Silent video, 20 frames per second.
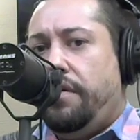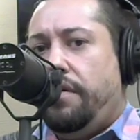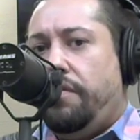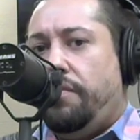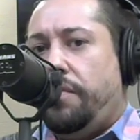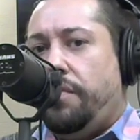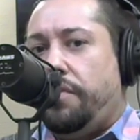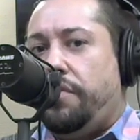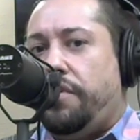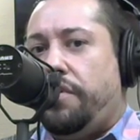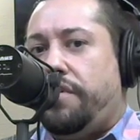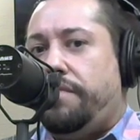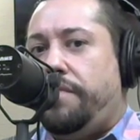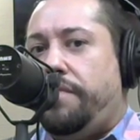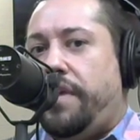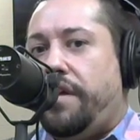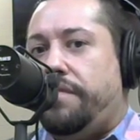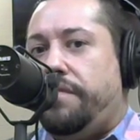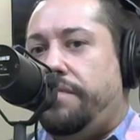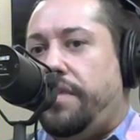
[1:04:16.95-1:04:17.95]
will just
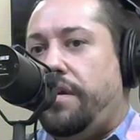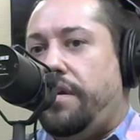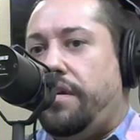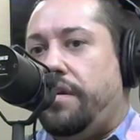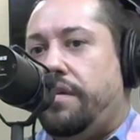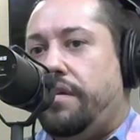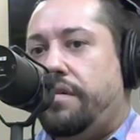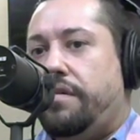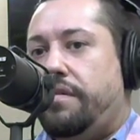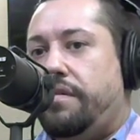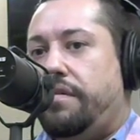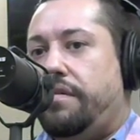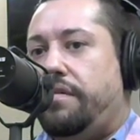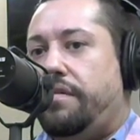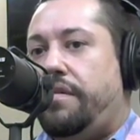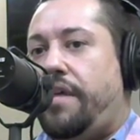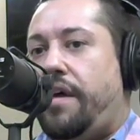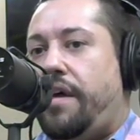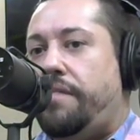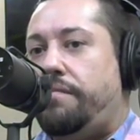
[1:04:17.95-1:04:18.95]
make me
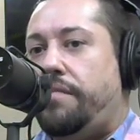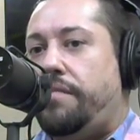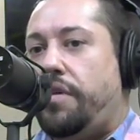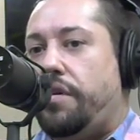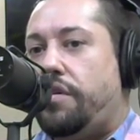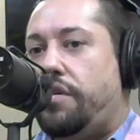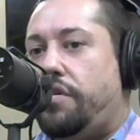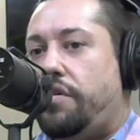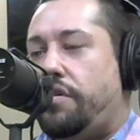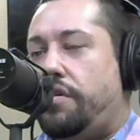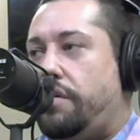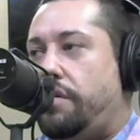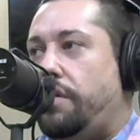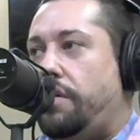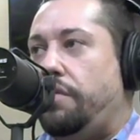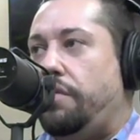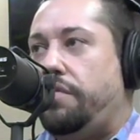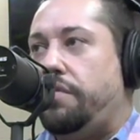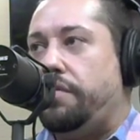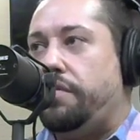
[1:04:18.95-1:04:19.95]
that much
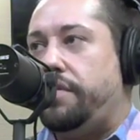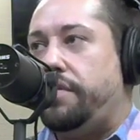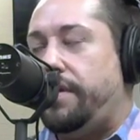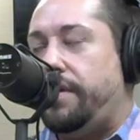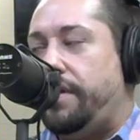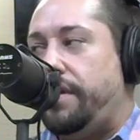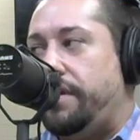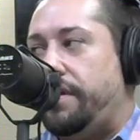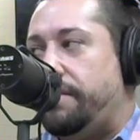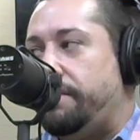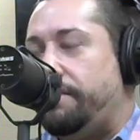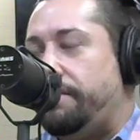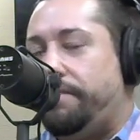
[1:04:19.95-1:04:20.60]
closer to him.